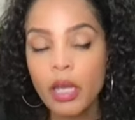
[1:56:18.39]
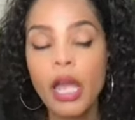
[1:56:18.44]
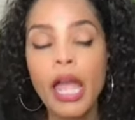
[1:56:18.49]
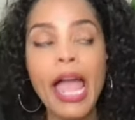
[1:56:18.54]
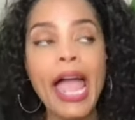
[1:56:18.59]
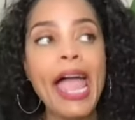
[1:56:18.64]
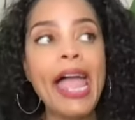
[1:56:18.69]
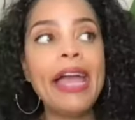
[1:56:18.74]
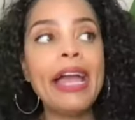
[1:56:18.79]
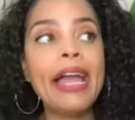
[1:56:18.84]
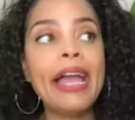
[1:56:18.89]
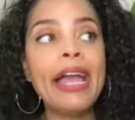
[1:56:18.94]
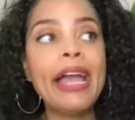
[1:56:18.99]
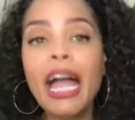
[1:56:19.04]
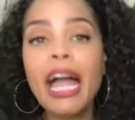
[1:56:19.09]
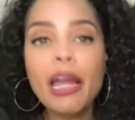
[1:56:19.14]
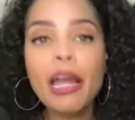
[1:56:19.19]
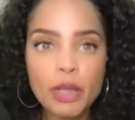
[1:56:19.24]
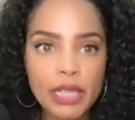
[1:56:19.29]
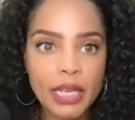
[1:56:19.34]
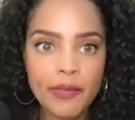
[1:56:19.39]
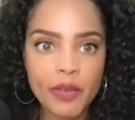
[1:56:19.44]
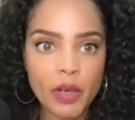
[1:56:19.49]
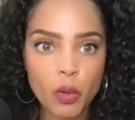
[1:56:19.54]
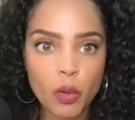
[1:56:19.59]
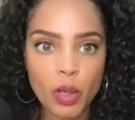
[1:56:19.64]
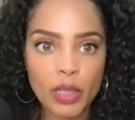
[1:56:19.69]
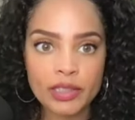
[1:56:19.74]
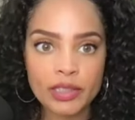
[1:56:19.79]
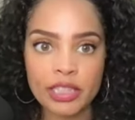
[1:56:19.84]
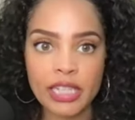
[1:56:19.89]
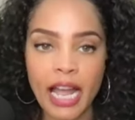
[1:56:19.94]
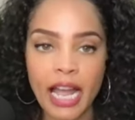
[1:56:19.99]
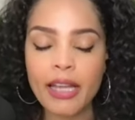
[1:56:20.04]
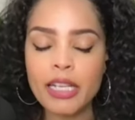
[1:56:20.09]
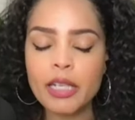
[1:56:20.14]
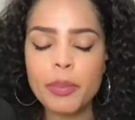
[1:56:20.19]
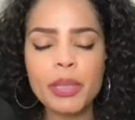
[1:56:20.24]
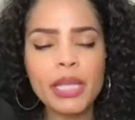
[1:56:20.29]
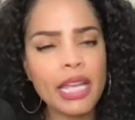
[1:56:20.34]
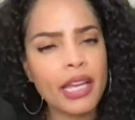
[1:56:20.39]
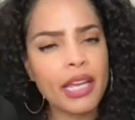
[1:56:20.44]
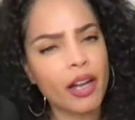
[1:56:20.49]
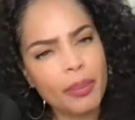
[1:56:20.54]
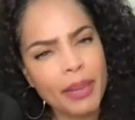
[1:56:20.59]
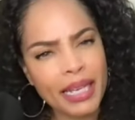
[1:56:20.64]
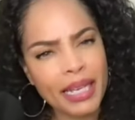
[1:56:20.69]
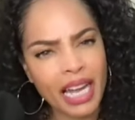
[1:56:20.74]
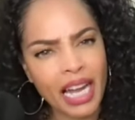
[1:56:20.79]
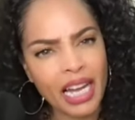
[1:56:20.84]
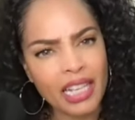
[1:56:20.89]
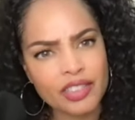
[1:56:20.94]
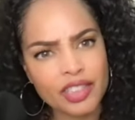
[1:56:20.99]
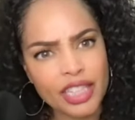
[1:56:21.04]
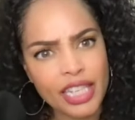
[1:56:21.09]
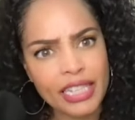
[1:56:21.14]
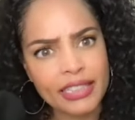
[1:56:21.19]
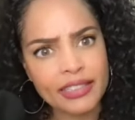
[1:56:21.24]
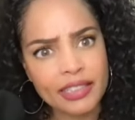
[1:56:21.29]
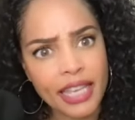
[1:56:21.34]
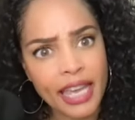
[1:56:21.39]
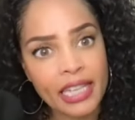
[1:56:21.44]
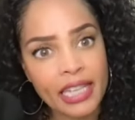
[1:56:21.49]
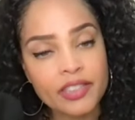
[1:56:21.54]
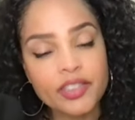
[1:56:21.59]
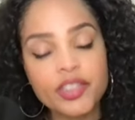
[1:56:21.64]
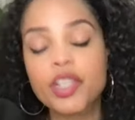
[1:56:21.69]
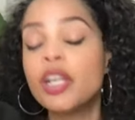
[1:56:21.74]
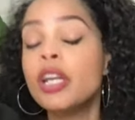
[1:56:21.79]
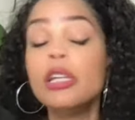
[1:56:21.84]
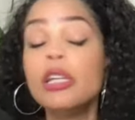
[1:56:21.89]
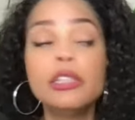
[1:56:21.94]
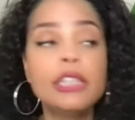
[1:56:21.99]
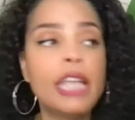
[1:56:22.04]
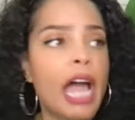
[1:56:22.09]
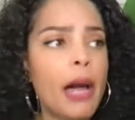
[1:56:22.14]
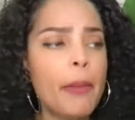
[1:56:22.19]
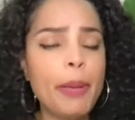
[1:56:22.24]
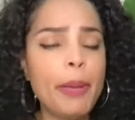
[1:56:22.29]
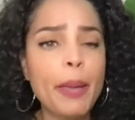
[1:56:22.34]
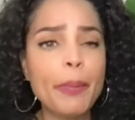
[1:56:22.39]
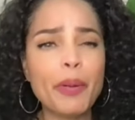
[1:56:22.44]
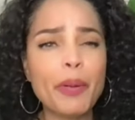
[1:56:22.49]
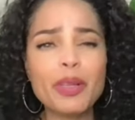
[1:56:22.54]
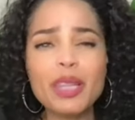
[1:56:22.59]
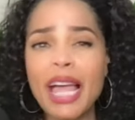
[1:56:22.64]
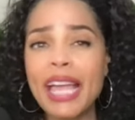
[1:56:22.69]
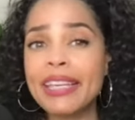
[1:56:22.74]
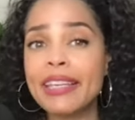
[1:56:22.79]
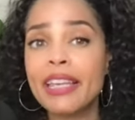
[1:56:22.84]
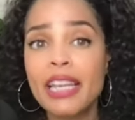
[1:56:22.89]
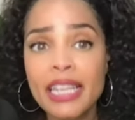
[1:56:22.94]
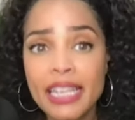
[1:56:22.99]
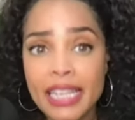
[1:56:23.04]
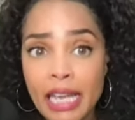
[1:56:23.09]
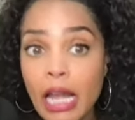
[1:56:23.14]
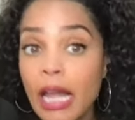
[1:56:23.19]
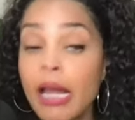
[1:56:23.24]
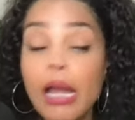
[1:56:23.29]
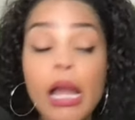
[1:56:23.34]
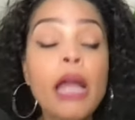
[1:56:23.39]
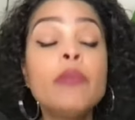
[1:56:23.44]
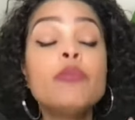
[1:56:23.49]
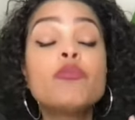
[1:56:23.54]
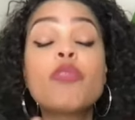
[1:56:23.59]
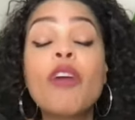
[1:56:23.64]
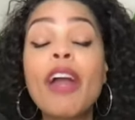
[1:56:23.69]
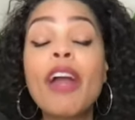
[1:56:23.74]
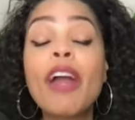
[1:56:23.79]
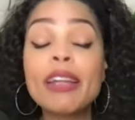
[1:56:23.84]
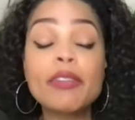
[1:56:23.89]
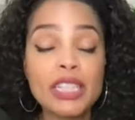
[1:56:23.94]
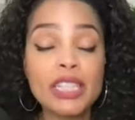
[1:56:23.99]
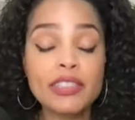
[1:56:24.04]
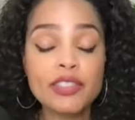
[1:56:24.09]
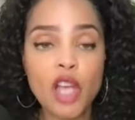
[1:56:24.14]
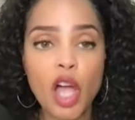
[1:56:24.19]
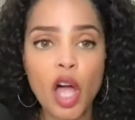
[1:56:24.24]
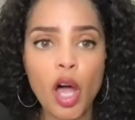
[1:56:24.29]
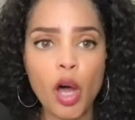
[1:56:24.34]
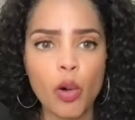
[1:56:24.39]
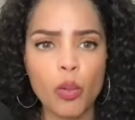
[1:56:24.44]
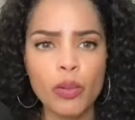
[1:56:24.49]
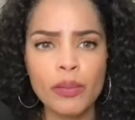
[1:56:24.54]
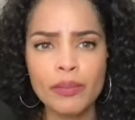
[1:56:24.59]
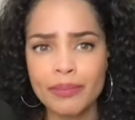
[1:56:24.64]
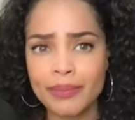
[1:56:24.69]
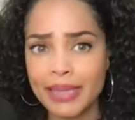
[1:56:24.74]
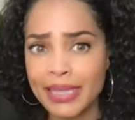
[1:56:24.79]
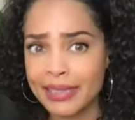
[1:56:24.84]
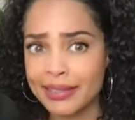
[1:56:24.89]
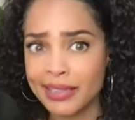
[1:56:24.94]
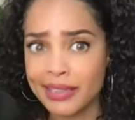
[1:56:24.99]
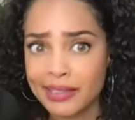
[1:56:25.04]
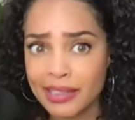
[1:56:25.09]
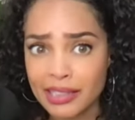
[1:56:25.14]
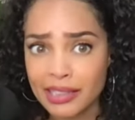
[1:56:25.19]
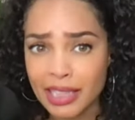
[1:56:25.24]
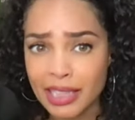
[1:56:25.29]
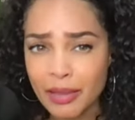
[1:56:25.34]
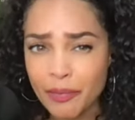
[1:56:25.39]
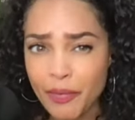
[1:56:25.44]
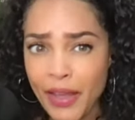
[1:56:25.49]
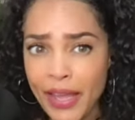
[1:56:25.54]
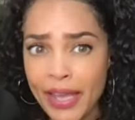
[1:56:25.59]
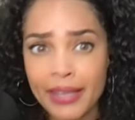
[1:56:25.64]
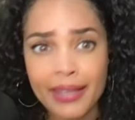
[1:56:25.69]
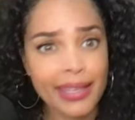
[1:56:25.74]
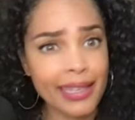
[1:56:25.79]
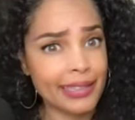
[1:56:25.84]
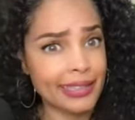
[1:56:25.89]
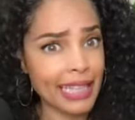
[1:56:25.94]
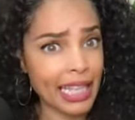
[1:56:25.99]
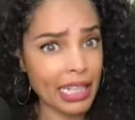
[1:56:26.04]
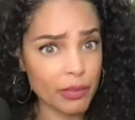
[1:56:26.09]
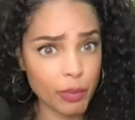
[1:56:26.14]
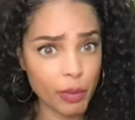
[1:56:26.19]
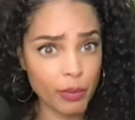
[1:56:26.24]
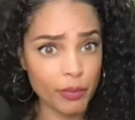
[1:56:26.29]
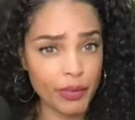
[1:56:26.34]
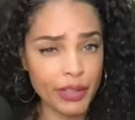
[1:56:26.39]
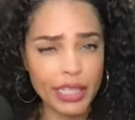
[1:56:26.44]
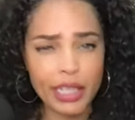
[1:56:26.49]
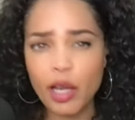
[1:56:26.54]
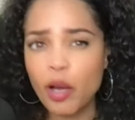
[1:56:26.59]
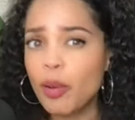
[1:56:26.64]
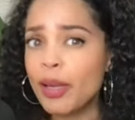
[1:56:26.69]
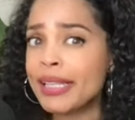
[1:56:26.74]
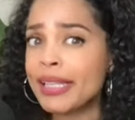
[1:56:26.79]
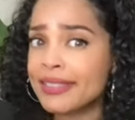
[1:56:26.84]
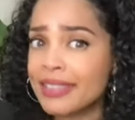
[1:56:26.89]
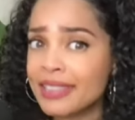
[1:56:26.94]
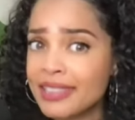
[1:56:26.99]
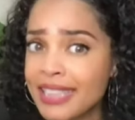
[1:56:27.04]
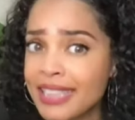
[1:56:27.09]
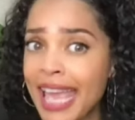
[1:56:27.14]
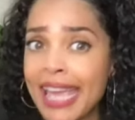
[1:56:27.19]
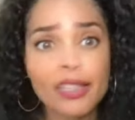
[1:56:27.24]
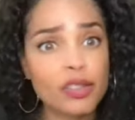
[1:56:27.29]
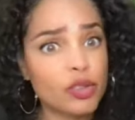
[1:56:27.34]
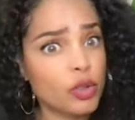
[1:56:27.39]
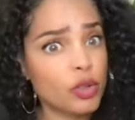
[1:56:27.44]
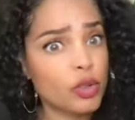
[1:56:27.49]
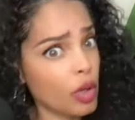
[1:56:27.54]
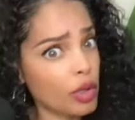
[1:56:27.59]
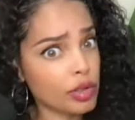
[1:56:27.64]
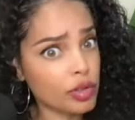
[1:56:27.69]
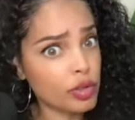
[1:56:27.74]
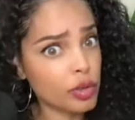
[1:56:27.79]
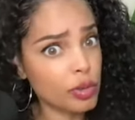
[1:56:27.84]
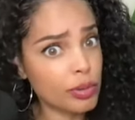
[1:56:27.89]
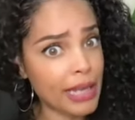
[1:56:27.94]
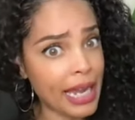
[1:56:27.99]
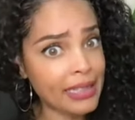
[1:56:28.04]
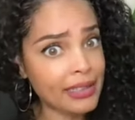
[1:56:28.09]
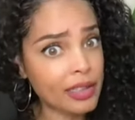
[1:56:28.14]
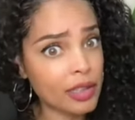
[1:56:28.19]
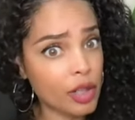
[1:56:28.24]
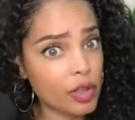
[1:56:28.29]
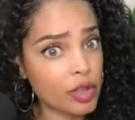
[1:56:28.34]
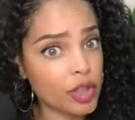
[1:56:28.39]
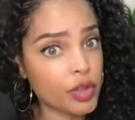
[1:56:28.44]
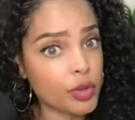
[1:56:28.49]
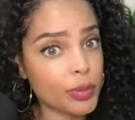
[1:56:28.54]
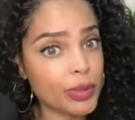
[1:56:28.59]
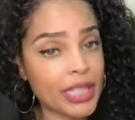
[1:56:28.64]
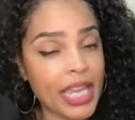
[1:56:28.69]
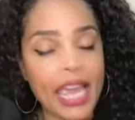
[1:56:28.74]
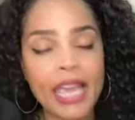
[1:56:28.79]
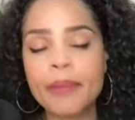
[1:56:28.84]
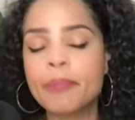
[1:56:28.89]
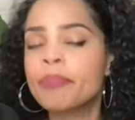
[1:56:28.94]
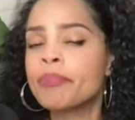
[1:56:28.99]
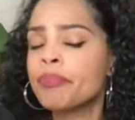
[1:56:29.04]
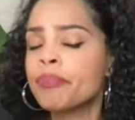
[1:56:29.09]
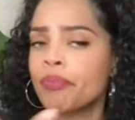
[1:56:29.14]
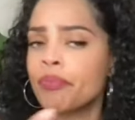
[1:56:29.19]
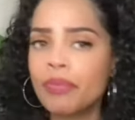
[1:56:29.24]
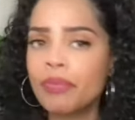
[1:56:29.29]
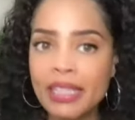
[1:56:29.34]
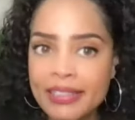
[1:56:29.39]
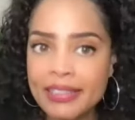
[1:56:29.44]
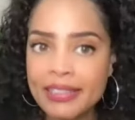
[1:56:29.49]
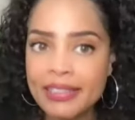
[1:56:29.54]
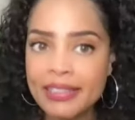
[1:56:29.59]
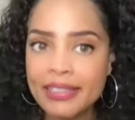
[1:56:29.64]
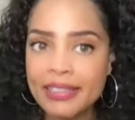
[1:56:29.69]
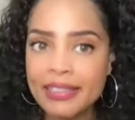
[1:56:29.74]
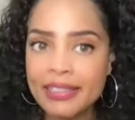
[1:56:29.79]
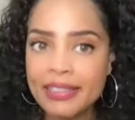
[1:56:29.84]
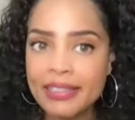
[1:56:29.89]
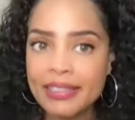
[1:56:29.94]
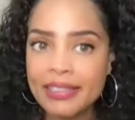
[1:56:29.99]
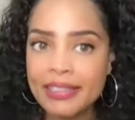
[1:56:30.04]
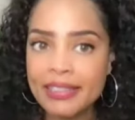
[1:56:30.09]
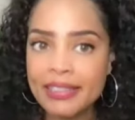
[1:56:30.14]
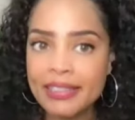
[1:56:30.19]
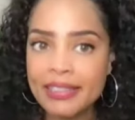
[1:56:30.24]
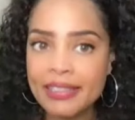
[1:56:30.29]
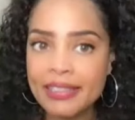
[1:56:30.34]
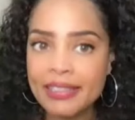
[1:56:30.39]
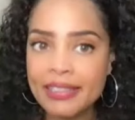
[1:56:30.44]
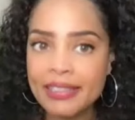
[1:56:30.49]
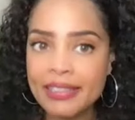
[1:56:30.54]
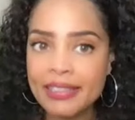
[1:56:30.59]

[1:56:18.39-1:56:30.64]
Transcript: I wouldn't even have questioned it. I'd have been like, oh my God, she has cancer. Now people are like, and rightfully so. Is this a deep fake? Is that a real video? Is this Kate? Because you told us 2 days ago this was Kate. This can't be the same person.